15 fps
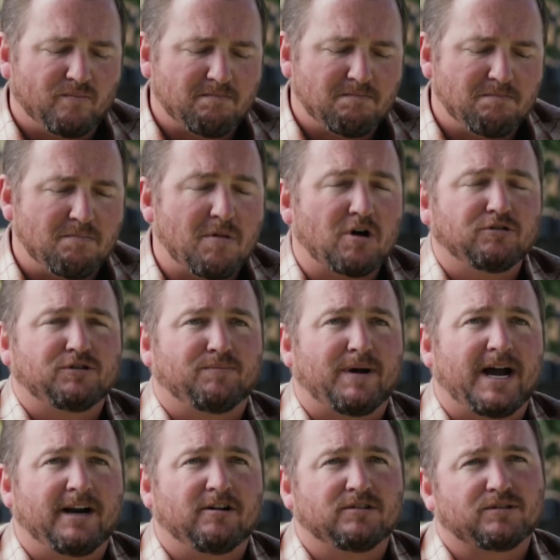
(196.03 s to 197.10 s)
Most
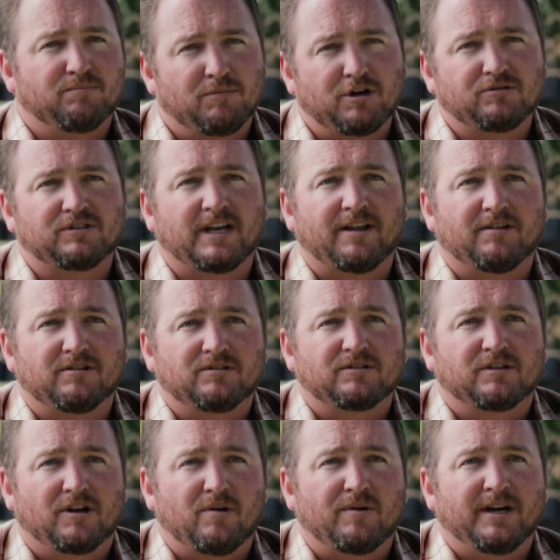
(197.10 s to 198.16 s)
buyers, most sellers
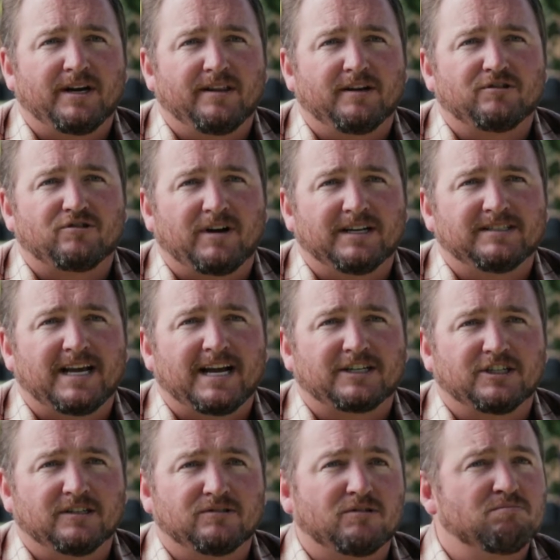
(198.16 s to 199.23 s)
going into those
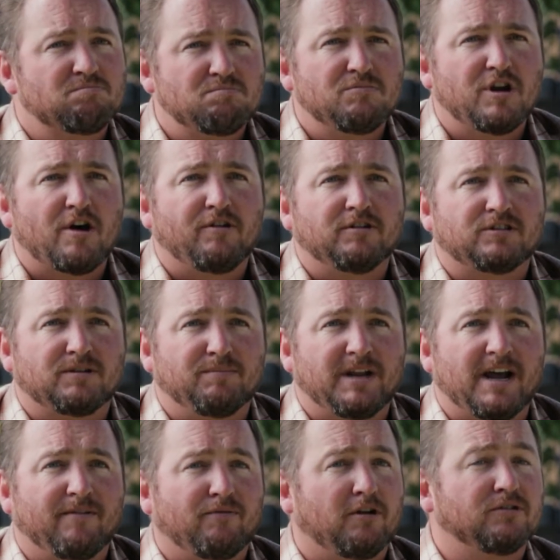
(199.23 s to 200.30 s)
transactions know there's some
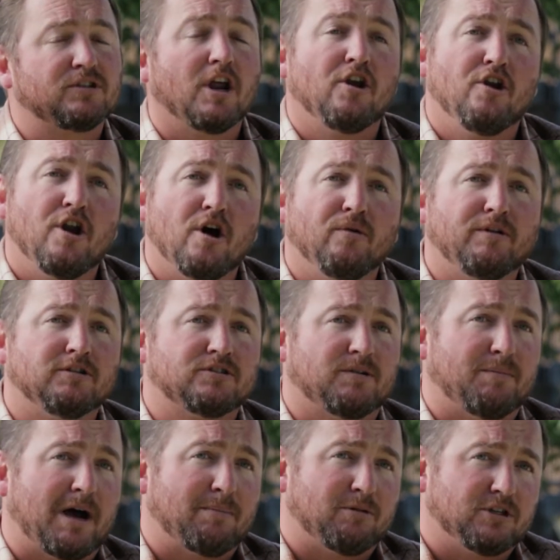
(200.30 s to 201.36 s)
downfalls, know there's
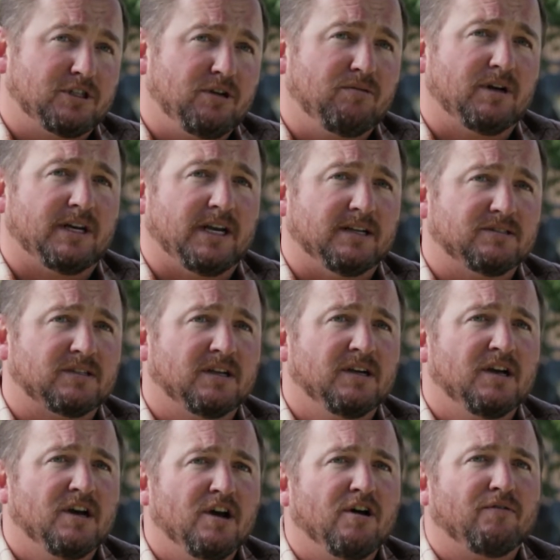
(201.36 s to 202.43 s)
some opportunities
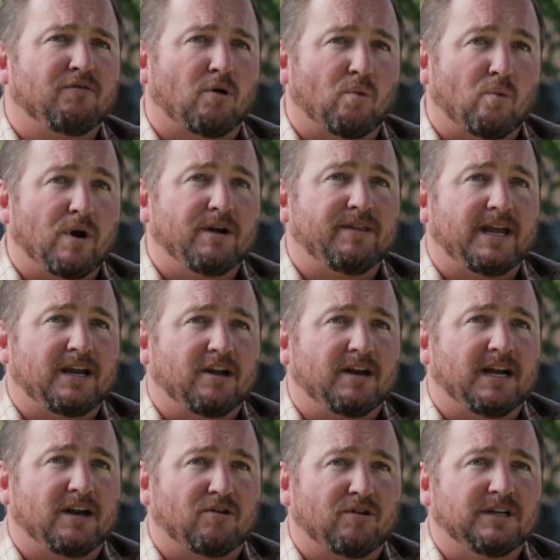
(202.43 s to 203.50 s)
for where they could
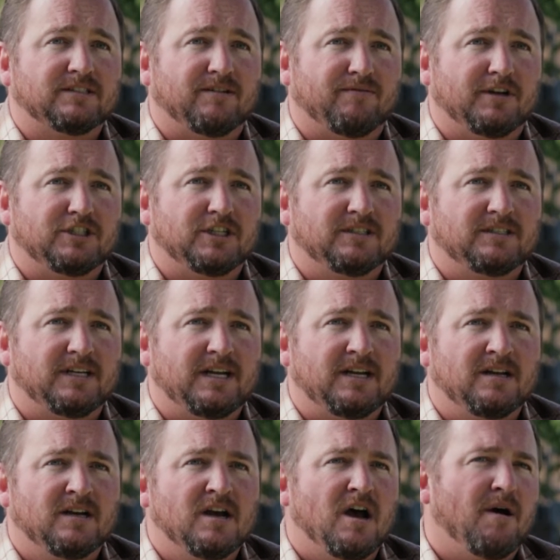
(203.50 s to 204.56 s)
increase efficiency,
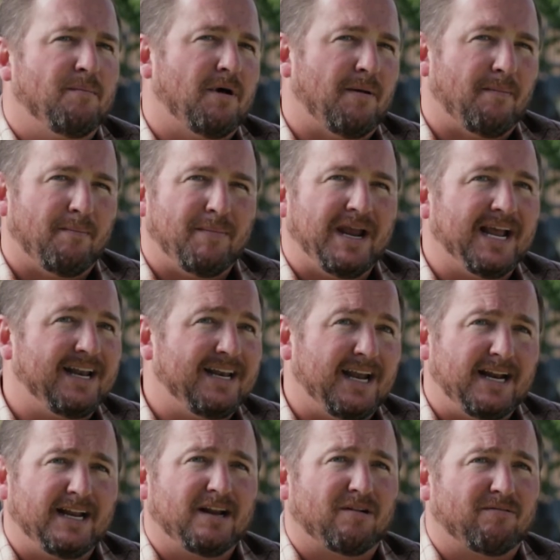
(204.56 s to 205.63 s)
but
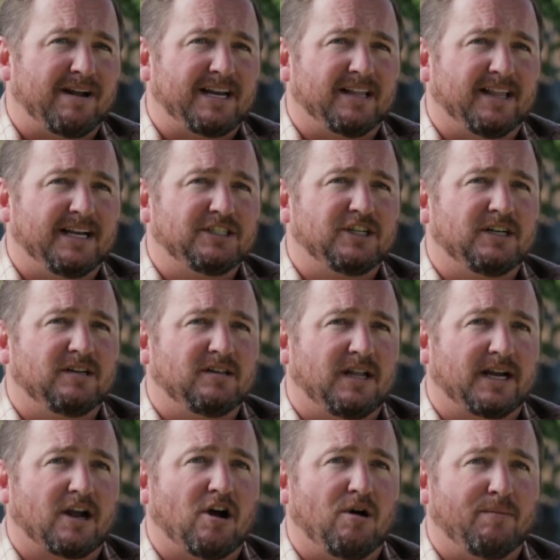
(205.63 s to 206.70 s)
mandating a regulation
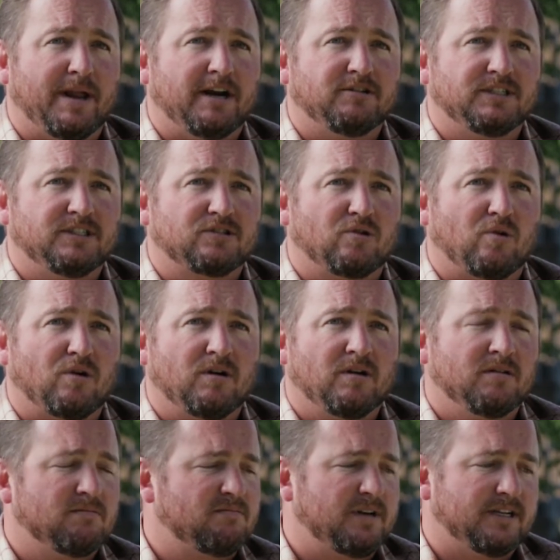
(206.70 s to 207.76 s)
like a home energy score
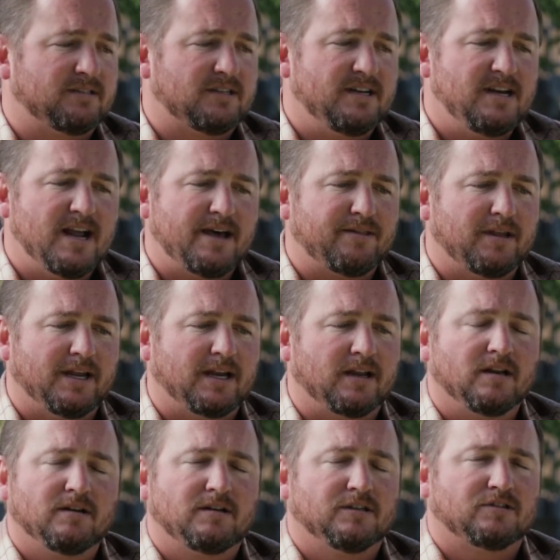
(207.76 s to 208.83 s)
does nothing
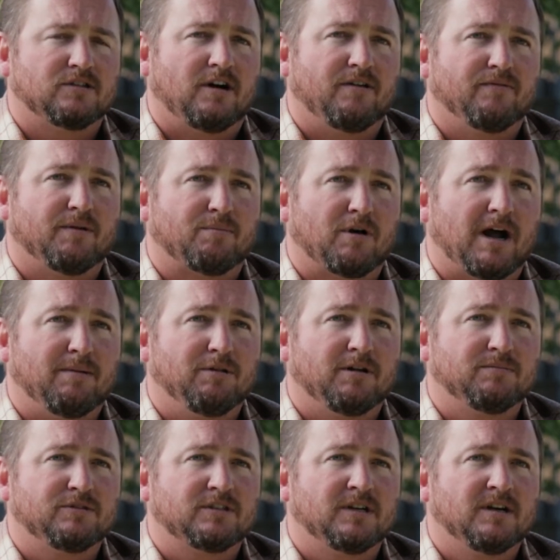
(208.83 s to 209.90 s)
to solve the
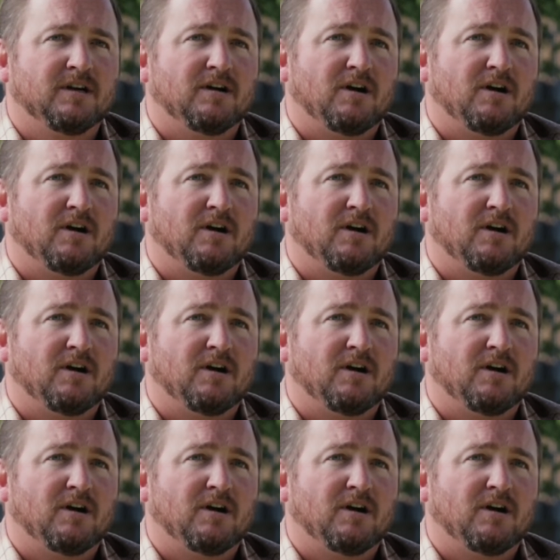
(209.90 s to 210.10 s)
problems